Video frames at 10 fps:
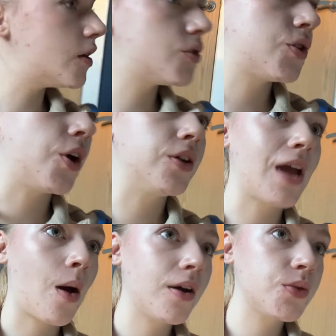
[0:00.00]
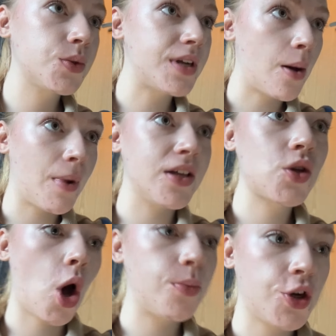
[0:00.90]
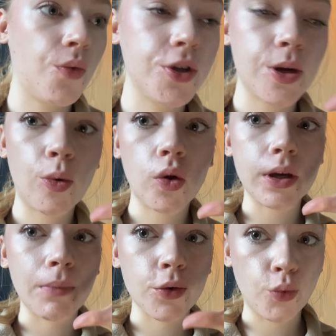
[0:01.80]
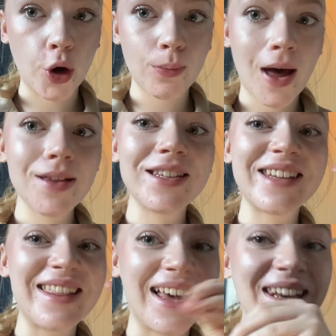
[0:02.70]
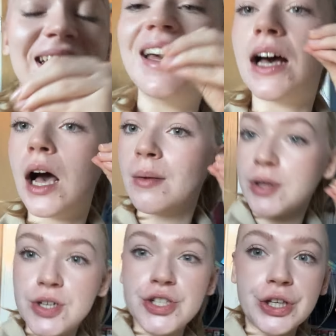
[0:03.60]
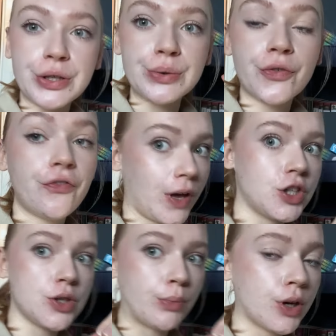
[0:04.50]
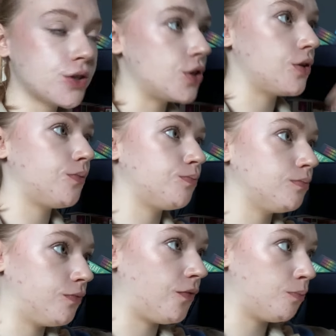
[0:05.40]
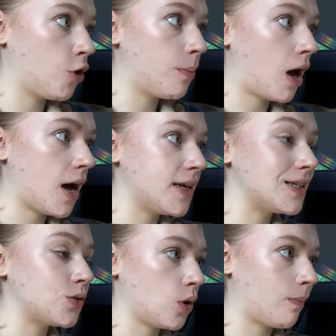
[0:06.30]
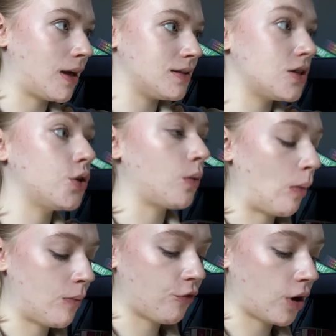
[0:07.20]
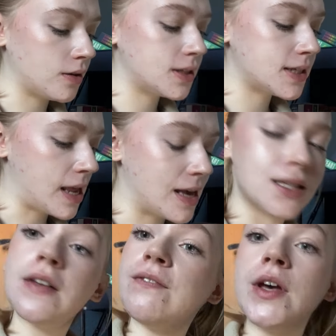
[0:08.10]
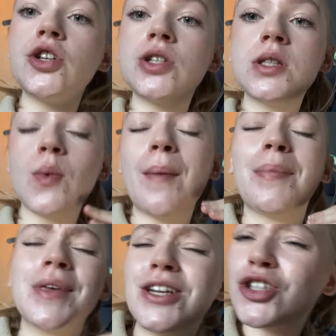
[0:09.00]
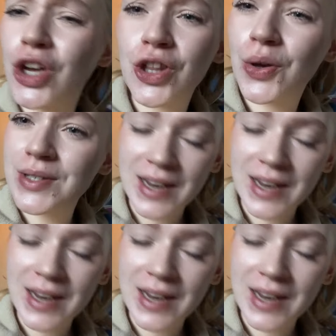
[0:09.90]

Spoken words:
So now I've sorted out my top shelf, which I'm calling my romance, and then I'm gonna do fiction books. So the row behind is romance, the row in front is fiction, so I'm gonna show you those